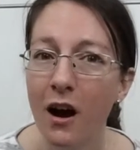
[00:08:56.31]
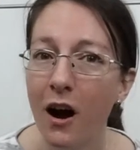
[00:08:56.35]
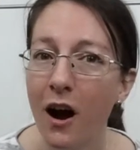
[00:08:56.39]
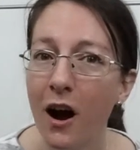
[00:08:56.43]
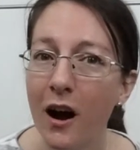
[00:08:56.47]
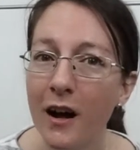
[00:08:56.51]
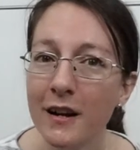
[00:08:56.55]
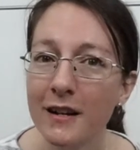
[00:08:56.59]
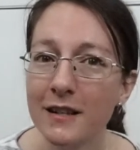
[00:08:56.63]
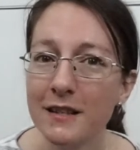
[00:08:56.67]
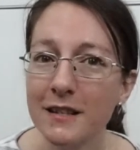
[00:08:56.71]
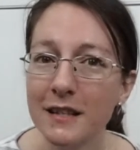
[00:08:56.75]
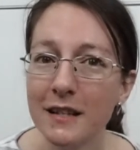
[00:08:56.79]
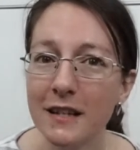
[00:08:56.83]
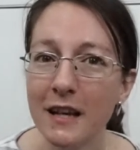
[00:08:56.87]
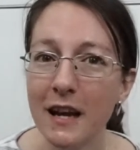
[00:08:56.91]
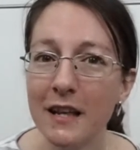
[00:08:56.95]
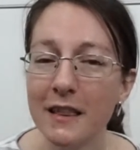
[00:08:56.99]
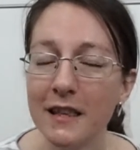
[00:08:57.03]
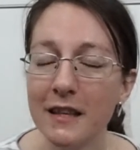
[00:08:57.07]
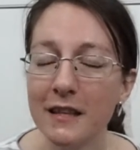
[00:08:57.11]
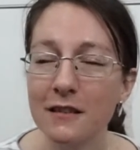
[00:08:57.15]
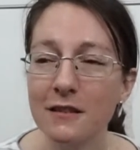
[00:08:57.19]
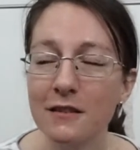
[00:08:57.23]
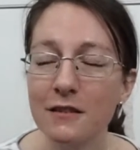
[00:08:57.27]
honestly, I
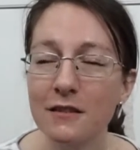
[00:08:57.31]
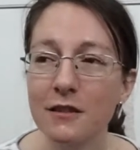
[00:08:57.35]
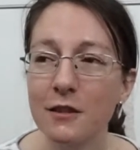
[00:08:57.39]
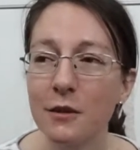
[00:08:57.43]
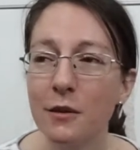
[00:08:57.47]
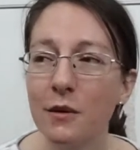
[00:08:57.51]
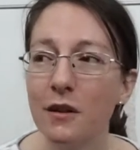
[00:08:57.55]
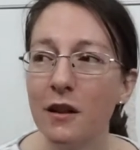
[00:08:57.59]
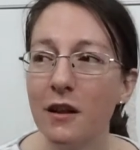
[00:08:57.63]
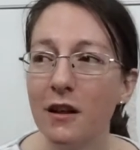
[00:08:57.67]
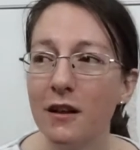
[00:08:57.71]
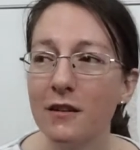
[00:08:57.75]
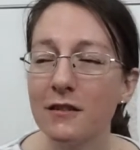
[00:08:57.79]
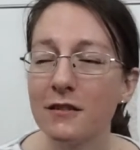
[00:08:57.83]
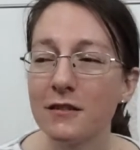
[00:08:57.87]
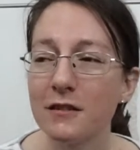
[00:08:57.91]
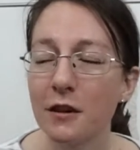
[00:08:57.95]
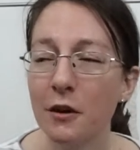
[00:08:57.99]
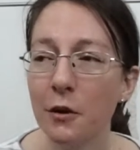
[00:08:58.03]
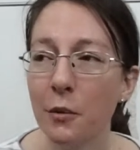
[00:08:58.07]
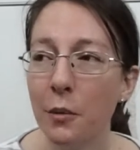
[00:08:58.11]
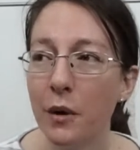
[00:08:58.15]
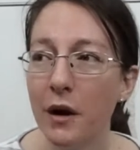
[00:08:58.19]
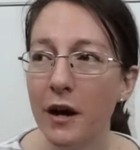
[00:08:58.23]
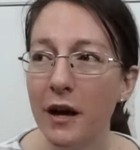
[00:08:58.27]
think their sew-alongs
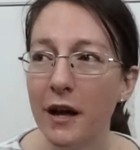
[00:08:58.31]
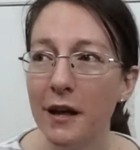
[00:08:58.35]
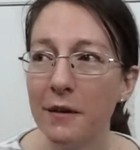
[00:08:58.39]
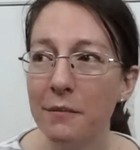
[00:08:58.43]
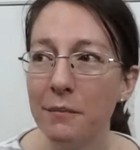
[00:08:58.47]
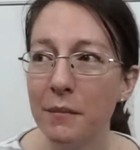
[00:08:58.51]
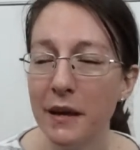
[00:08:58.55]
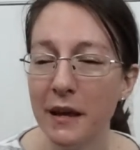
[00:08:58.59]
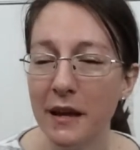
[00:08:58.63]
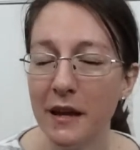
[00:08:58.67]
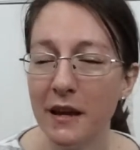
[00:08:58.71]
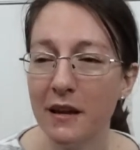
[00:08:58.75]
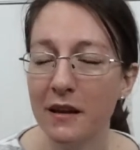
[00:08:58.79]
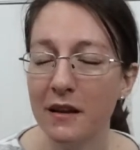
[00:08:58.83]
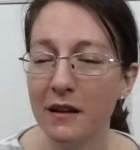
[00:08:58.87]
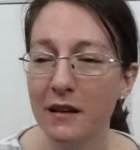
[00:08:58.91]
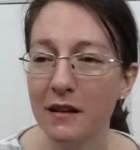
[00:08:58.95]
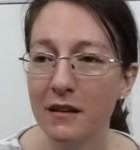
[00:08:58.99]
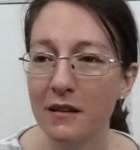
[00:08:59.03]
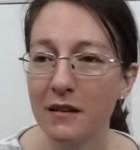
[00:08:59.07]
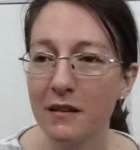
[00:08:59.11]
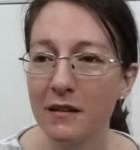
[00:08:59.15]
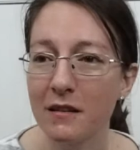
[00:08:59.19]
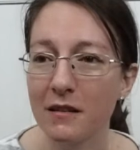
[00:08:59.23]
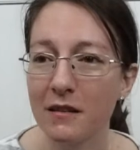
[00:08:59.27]
are what make
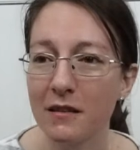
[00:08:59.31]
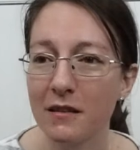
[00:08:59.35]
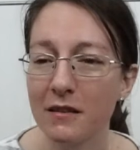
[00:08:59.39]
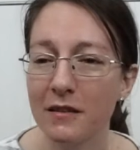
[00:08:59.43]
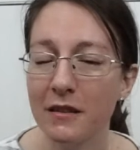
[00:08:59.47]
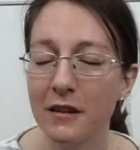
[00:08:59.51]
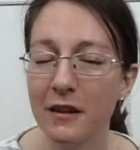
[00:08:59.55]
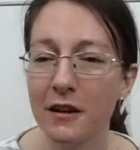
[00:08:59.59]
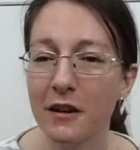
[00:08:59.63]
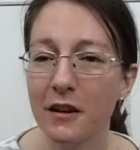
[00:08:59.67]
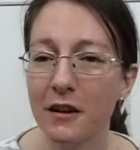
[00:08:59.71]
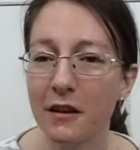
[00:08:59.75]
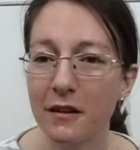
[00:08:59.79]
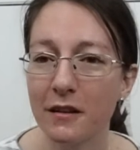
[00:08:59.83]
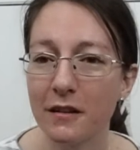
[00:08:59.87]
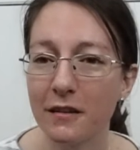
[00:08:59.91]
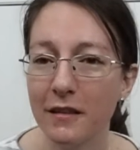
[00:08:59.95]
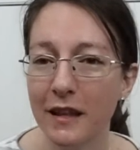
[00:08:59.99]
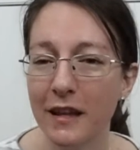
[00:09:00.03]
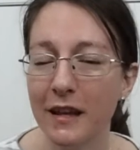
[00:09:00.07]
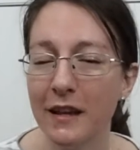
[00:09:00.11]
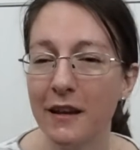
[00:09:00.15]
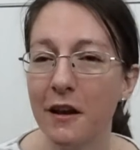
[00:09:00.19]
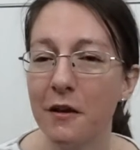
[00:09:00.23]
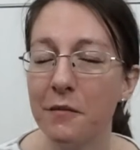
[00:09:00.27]
their
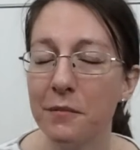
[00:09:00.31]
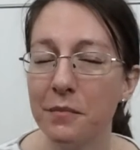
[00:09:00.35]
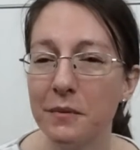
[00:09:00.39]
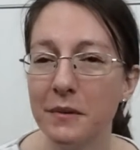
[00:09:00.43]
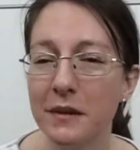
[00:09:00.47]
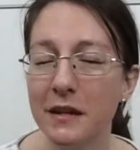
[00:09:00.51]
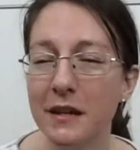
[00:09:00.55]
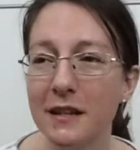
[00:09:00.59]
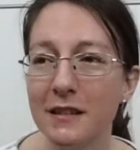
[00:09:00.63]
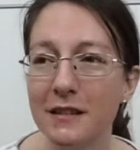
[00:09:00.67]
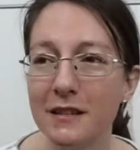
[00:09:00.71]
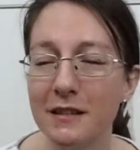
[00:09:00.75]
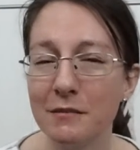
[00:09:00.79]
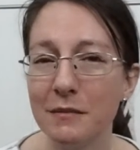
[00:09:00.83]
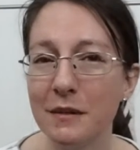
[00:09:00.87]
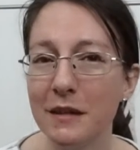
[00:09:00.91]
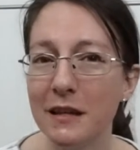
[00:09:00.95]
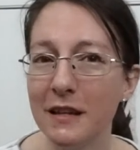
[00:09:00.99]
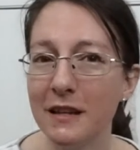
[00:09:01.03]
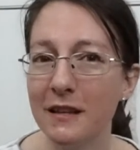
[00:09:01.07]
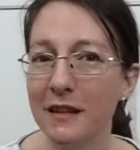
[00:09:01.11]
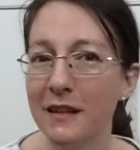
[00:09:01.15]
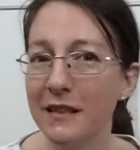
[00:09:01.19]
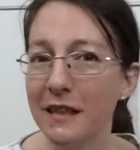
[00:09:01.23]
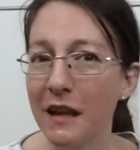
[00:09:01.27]
like company, to
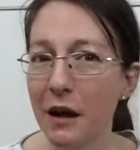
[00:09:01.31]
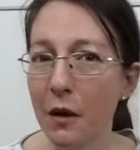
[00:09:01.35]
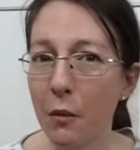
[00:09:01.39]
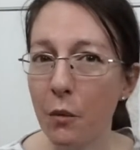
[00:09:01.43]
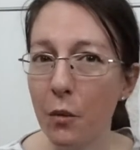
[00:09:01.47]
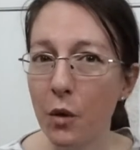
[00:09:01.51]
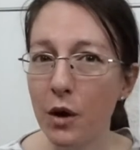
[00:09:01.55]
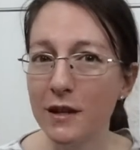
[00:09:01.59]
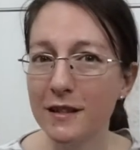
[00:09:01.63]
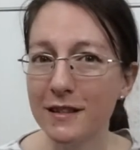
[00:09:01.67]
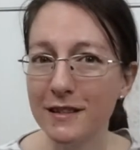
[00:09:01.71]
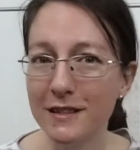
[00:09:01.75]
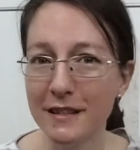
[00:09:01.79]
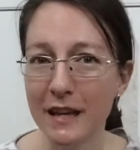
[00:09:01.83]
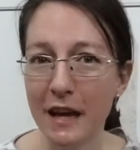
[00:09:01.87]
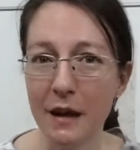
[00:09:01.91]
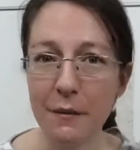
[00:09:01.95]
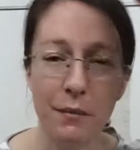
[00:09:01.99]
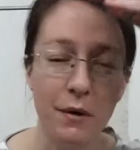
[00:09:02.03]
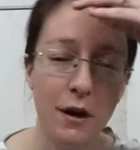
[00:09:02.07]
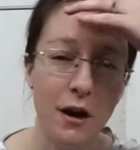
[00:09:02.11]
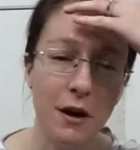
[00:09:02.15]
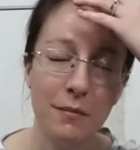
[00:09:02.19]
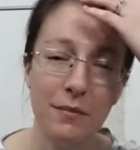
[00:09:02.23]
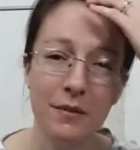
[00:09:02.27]
me, like that one step
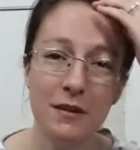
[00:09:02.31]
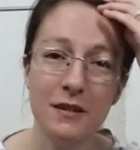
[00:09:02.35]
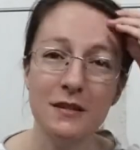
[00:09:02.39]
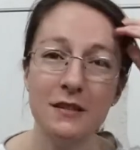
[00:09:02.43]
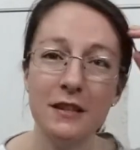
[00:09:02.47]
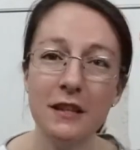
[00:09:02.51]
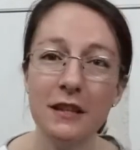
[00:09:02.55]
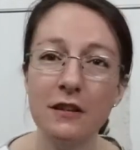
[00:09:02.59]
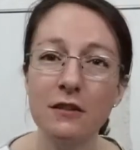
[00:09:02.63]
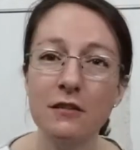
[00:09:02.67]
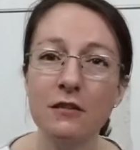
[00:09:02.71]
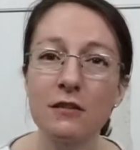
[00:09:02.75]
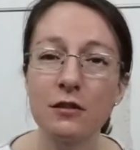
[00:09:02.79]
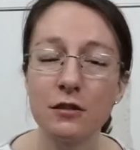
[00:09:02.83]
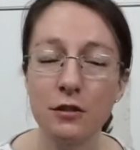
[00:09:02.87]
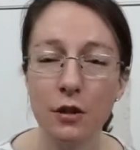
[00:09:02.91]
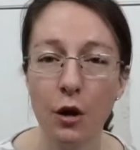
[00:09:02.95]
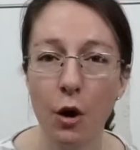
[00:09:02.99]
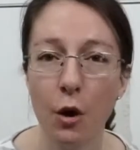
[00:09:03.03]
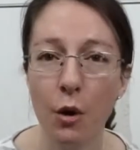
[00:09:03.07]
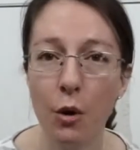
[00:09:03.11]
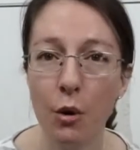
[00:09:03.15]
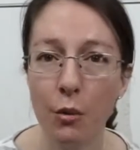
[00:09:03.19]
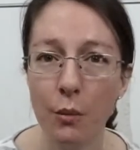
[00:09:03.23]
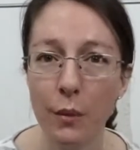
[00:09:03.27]
up, because they are
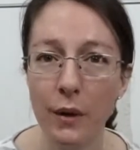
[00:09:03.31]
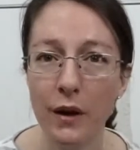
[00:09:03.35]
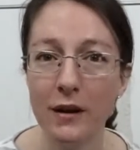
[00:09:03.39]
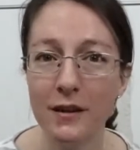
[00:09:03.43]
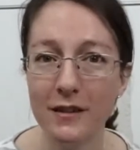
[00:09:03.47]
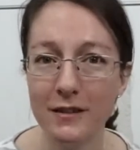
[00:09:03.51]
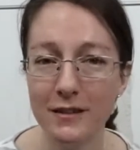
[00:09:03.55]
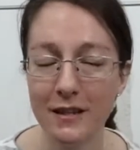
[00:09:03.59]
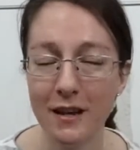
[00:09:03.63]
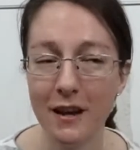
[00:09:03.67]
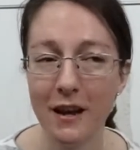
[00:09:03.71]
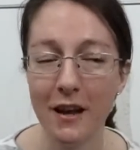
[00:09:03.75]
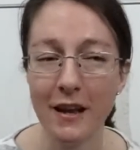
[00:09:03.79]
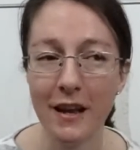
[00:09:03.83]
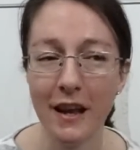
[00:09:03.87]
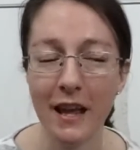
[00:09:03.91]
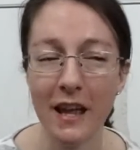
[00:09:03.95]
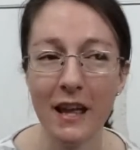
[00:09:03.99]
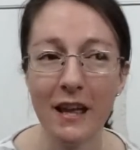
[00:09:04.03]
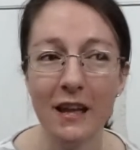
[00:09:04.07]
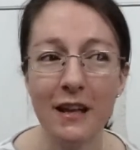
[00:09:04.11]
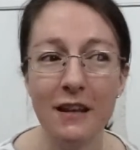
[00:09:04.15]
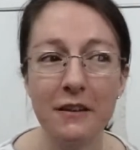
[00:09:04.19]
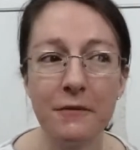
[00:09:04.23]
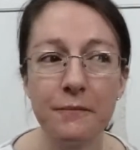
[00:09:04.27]
so well done.
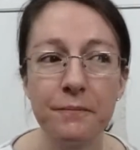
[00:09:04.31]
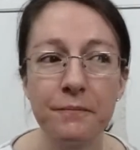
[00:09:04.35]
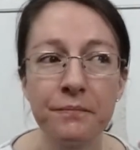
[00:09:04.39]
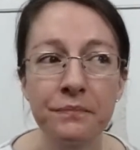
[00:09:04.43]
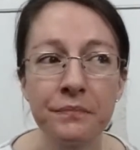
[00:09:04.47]
And